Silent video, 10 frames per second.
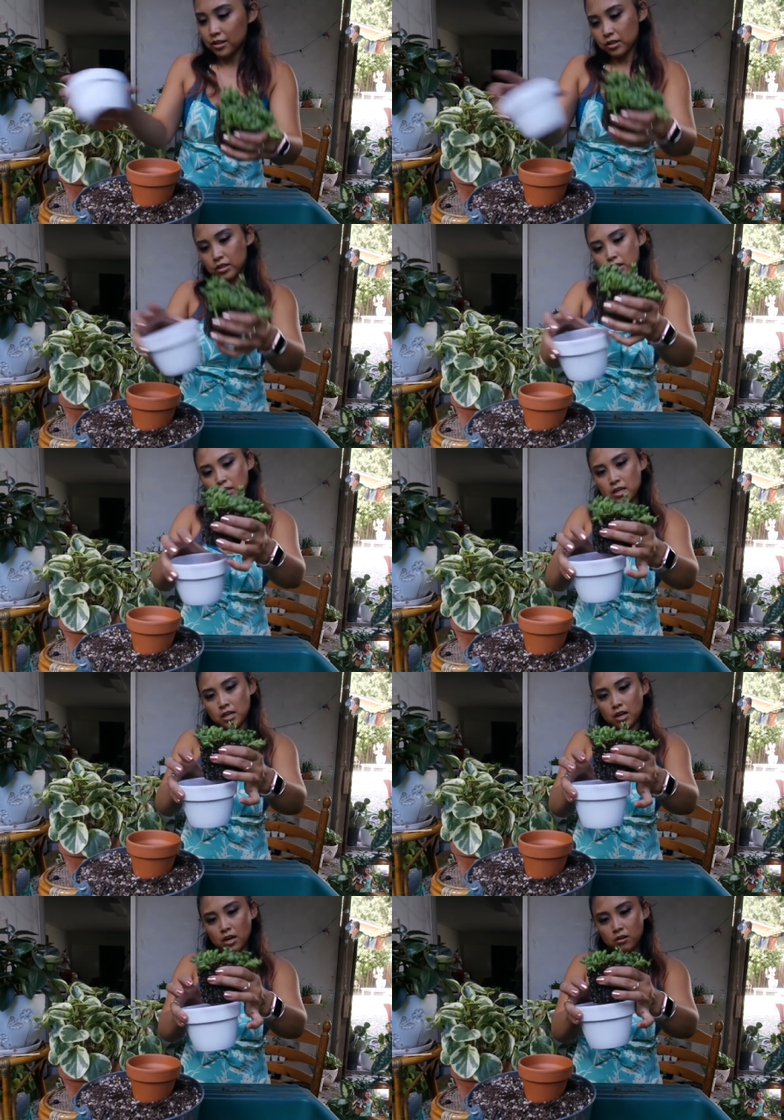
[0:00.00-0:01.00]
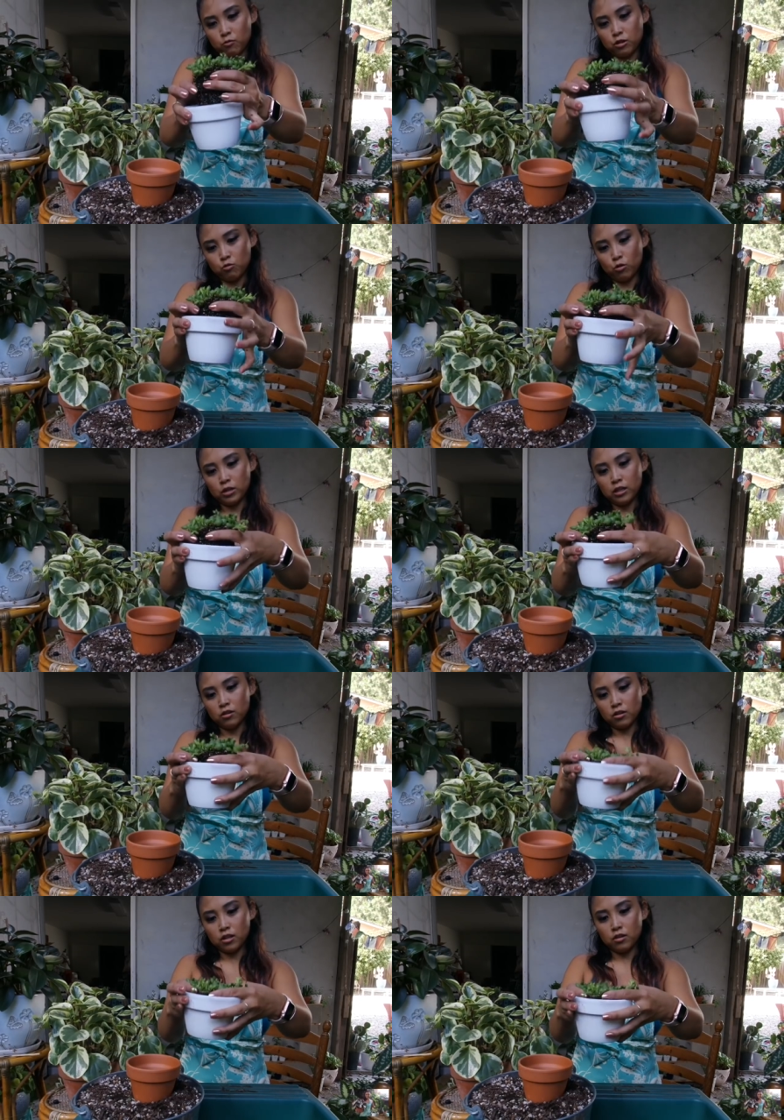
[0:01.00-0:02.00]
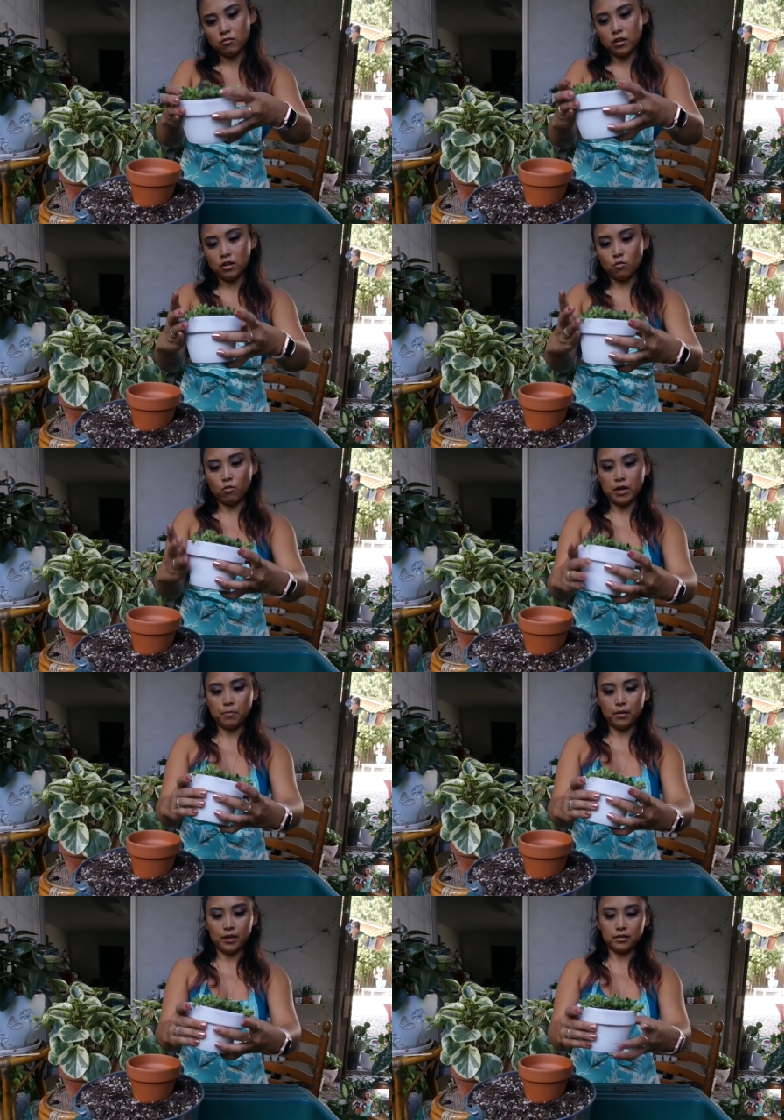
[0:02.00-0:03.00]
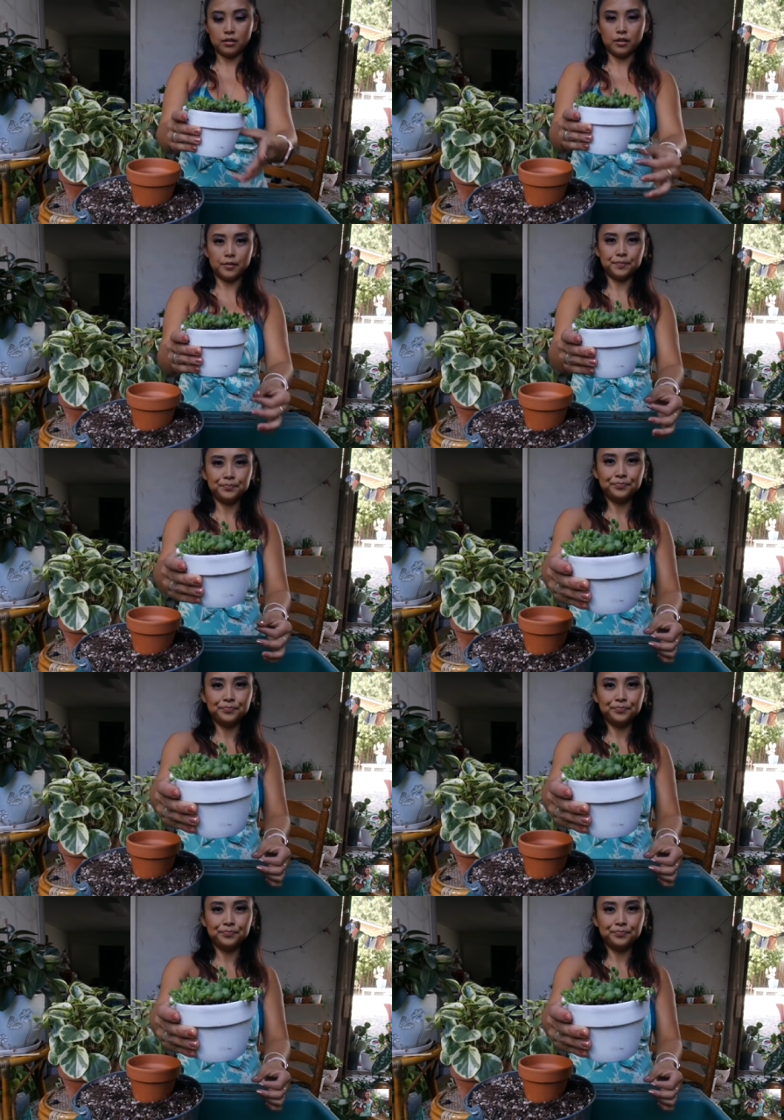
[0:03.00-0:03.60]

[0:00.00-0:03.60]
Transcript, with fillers: Let's see here, will it look cute in a white planter?